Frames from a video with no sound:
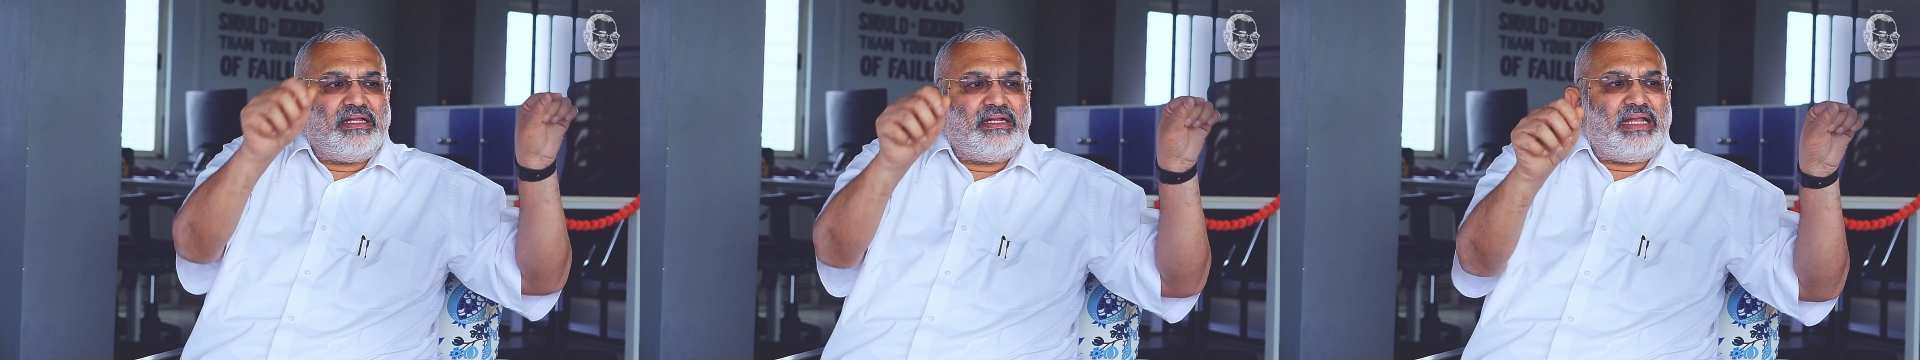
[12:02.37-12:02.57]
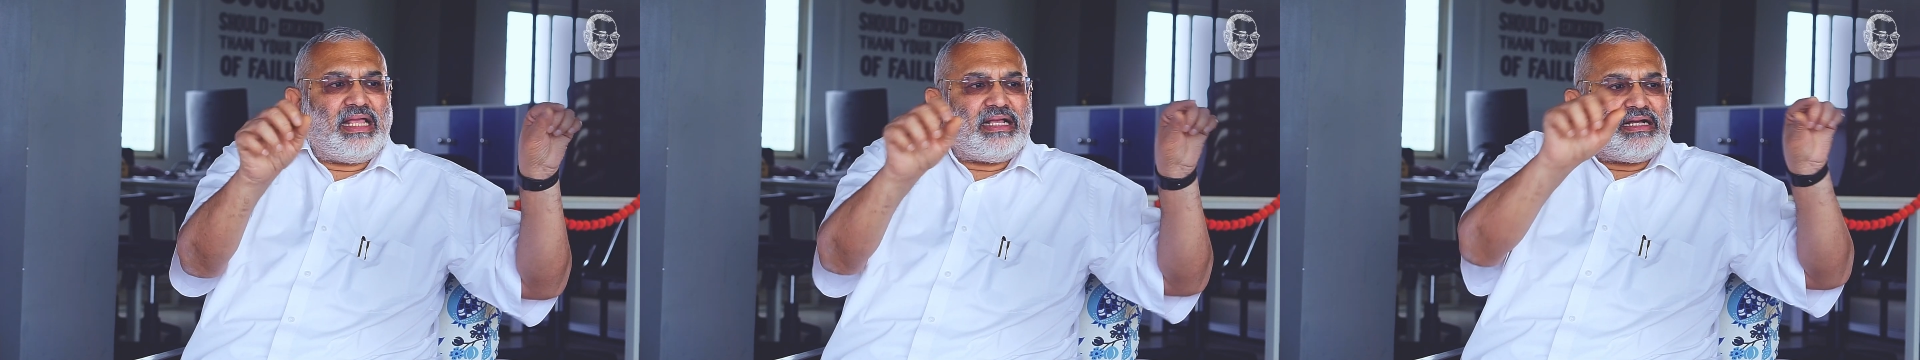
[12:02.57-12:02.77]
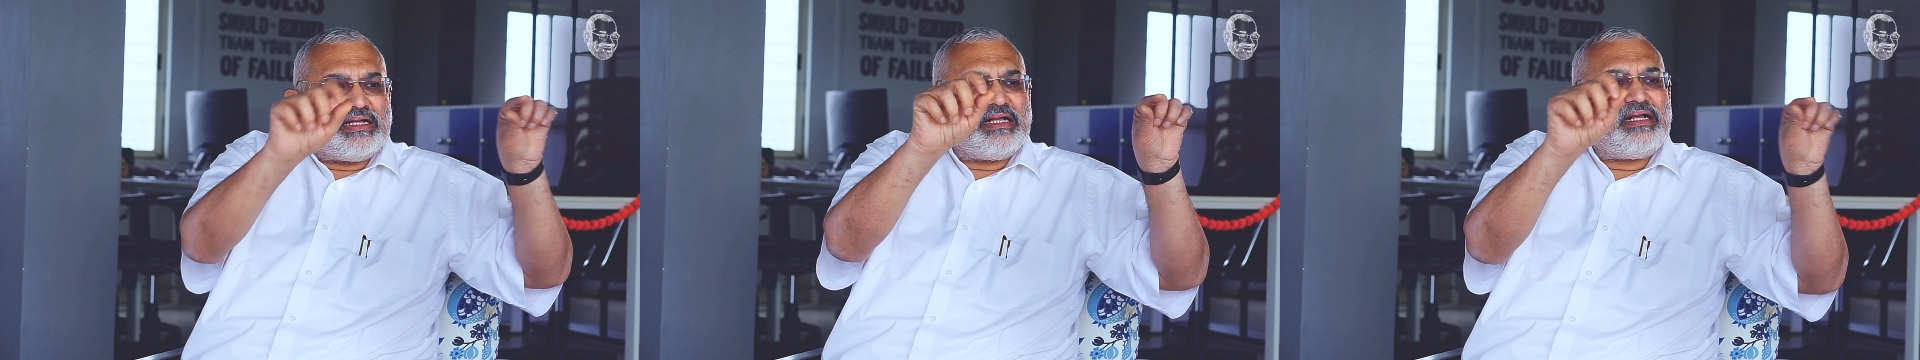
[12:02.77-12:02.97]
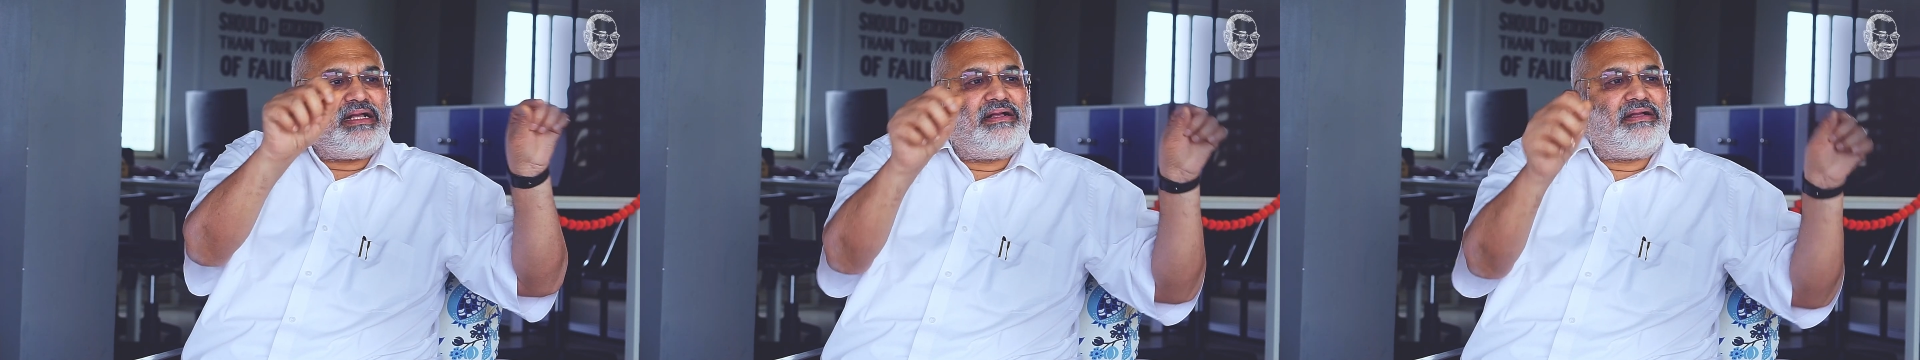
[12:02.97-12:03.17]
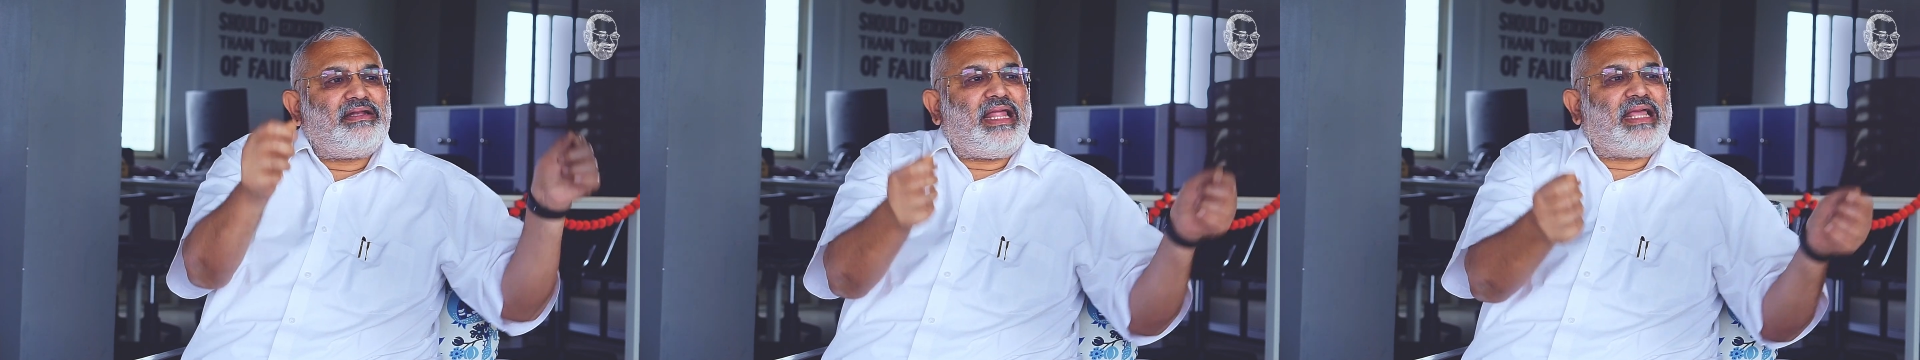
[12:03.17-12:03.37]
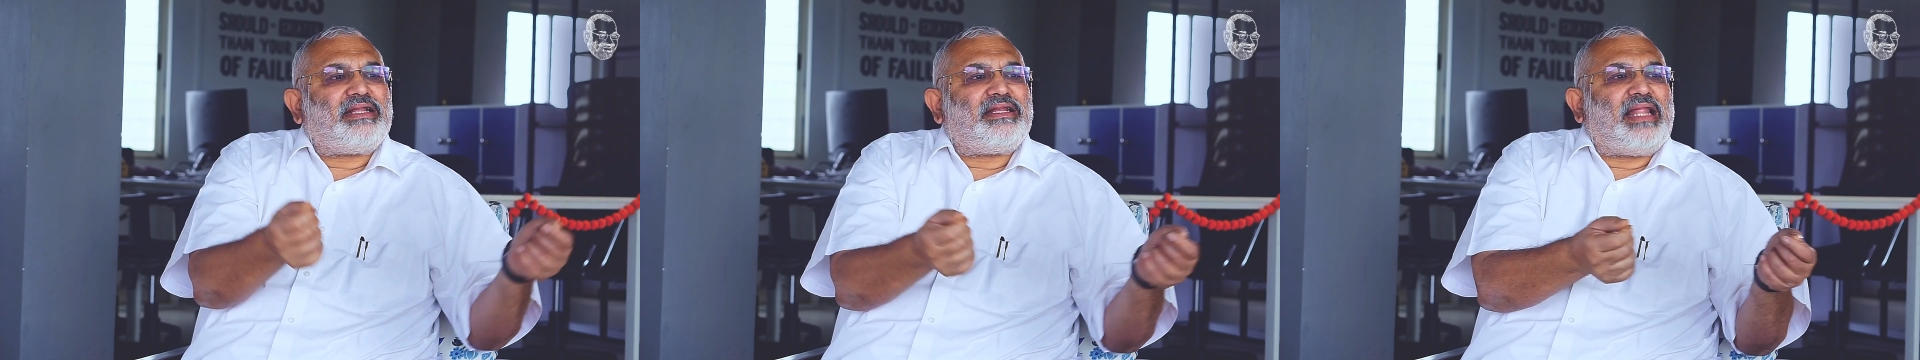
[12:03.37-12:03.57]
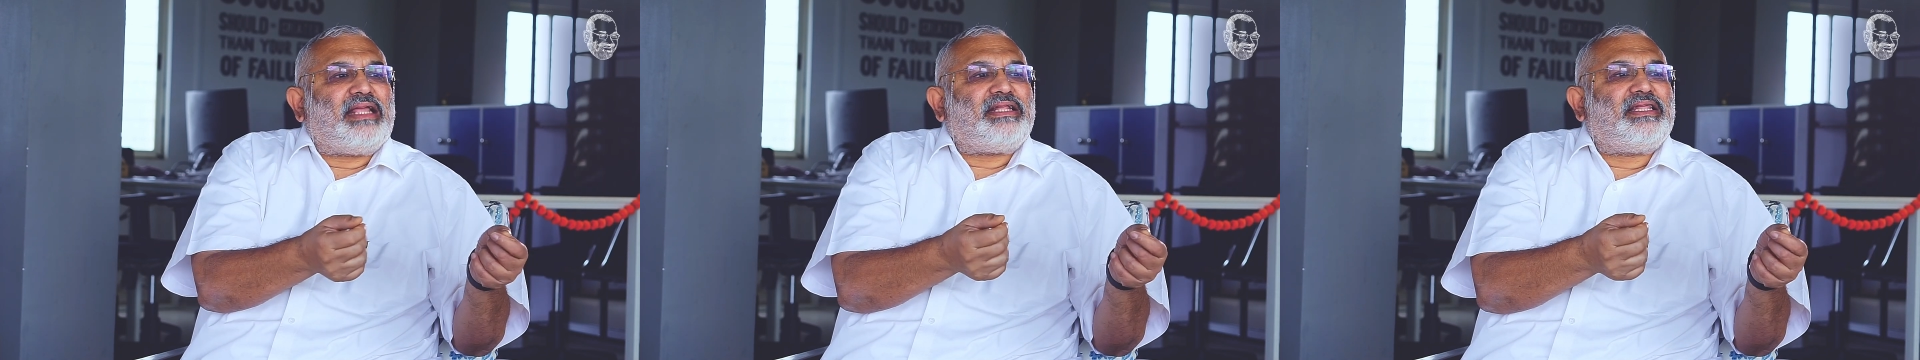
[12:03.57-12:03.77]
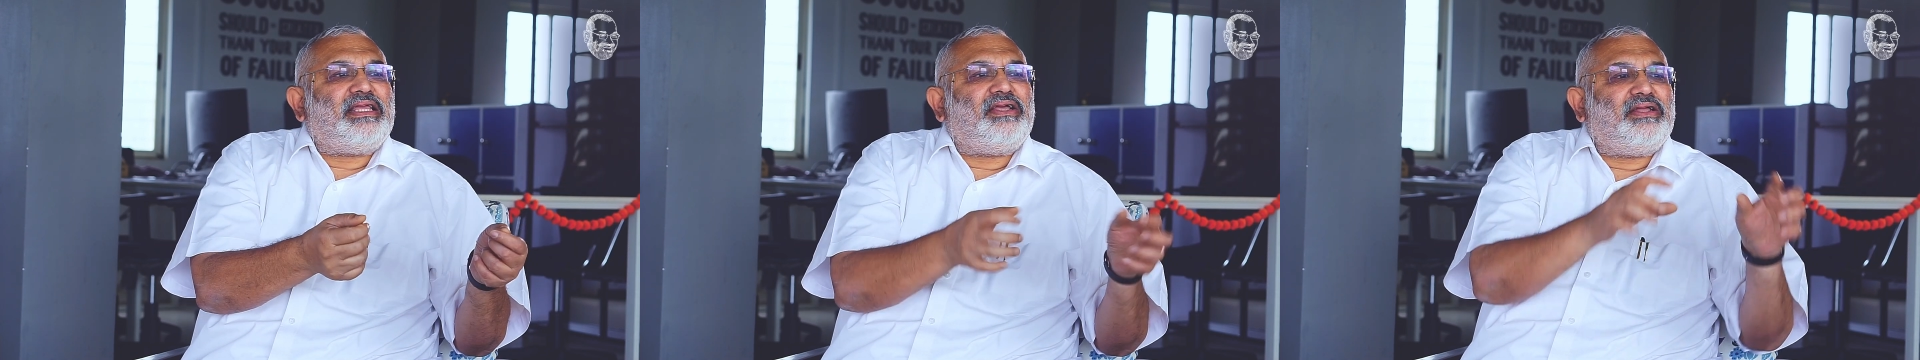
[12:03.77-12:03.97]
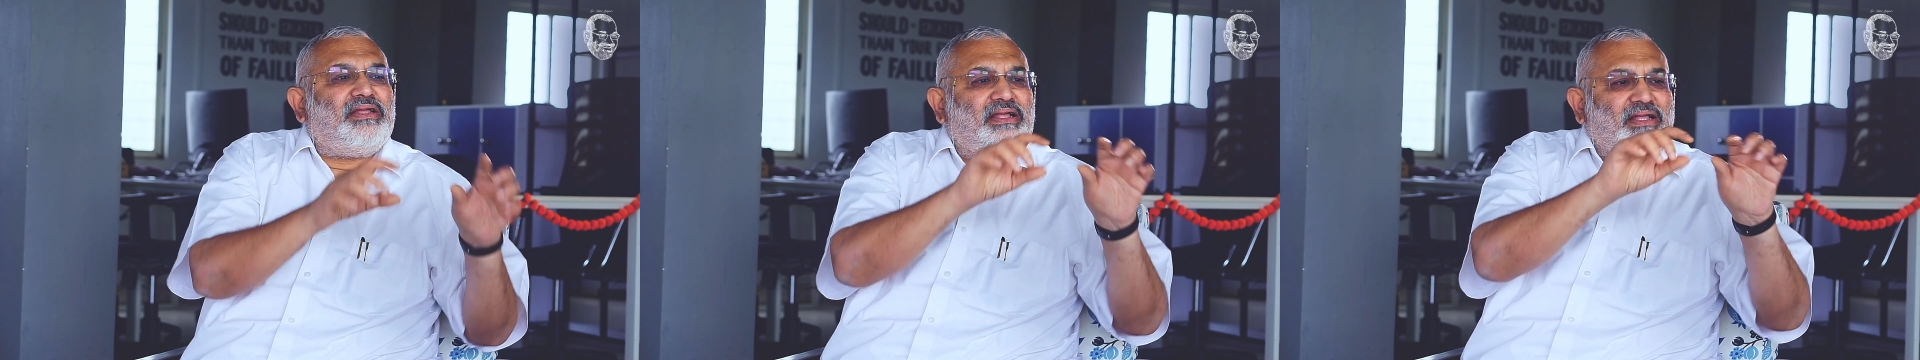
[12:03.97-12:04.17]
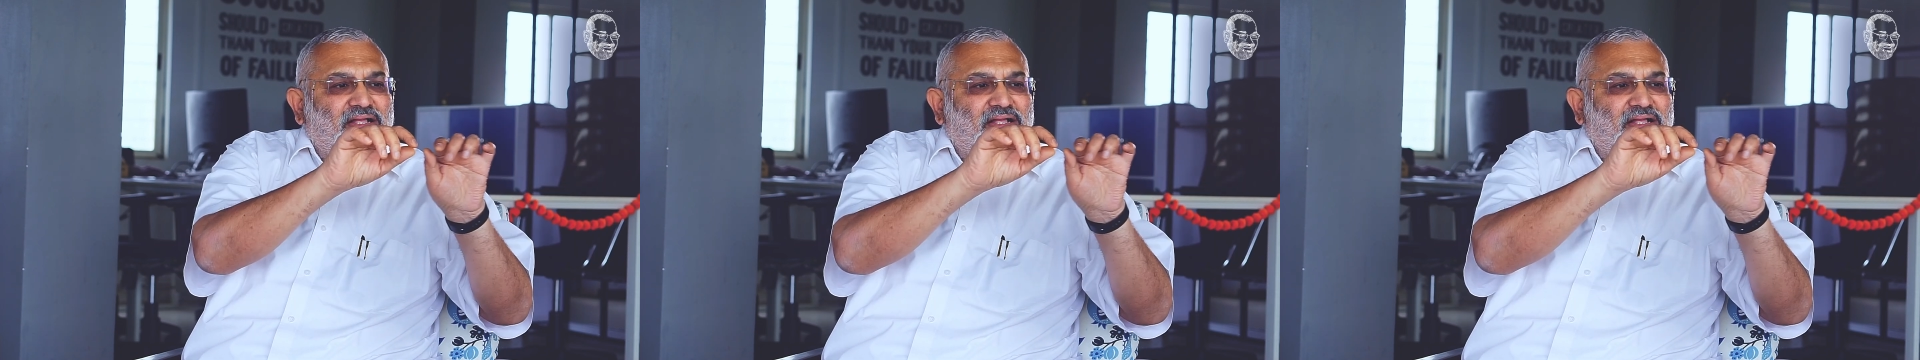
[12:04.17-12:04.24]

like the